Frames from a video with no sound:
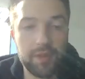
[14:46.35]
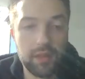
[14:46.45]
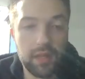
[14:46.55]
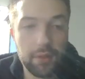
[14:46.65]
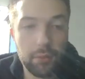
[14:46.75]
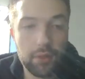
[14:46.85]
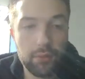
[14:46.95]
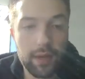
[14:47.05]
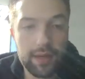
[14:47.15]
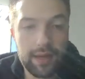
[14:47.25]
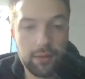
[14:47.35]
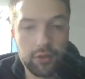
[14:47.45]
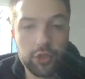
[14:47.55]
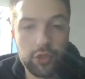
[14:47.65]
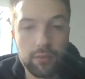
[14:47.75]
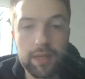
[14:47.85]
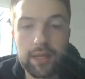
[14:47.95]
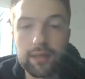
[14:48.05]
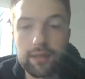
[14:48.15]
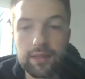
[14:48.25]
Leatherwood right now should
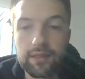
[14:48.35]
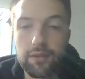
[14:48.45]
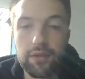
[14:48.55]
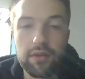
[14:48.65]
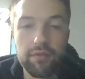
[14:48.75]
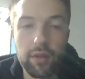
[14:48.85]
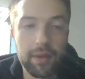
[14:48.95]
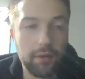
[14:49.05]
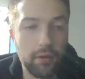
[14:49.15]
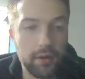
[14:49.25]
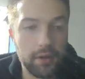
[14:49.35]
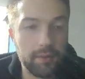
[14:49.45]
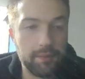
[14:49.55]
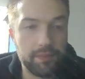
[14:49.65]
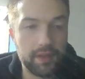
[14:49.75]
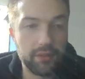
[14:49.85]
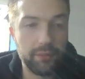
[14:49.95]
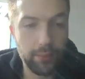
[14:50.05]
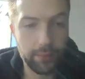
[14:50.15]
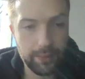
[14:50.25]
be continuing to develop at guard. It's
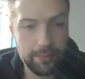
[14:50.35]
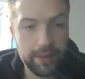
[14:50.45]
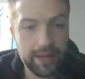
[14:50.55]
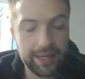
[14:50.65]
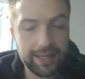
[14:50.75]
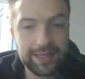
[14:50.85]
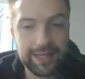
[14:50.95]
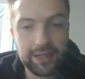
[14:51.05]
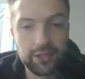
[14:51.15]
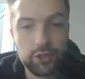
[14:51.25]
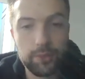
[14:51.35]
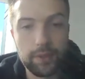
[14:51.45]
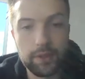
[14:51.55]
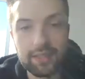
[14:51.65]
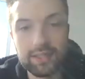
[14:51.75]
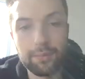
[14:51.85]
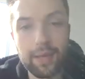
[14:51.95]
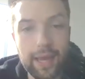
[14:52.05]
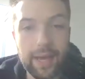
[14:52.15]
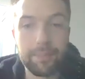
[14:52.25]
a fourth round pick. Take Stueber and see
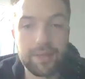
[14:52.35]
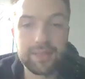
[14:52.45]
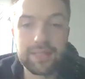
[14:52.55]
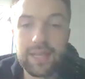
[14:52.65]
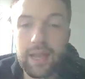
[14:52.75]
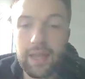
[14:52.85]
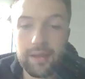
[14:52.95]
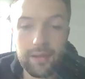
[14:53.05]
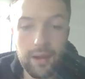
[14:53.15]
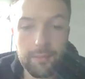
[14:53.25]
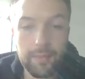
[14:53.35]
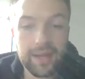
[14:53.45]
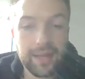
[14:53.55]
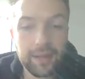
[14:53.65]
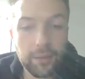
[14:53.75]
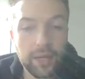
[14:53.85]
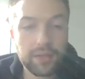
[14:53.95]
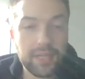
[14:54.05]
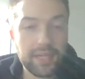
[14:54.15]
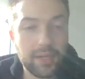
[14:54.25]
what happens. Not my guy who I
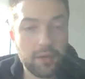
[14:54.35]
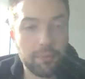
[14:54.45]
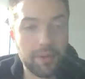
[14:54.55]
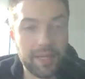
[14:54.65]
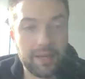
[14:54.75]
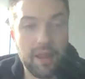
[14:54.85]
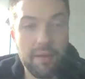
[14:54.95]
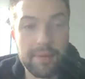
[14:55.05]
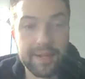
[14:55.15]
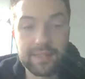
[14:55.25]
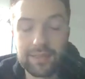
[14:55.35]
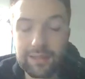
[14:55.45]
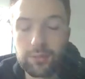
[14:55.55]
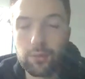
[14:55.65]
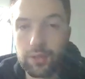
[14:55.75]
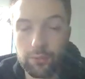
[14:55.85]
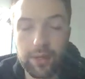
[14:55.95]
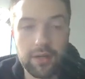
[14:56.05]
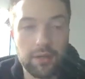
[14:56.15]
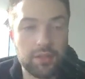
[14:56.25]
would take here, but again, it makes sense with what the
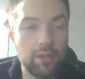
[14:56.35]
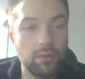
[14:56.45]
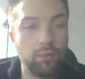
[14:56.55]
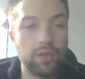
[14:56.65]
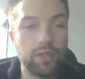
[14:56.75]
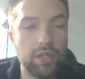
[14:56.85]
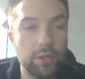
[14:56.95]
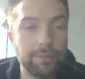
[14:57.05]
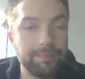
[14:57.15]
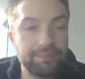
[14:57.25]
Raiders would do.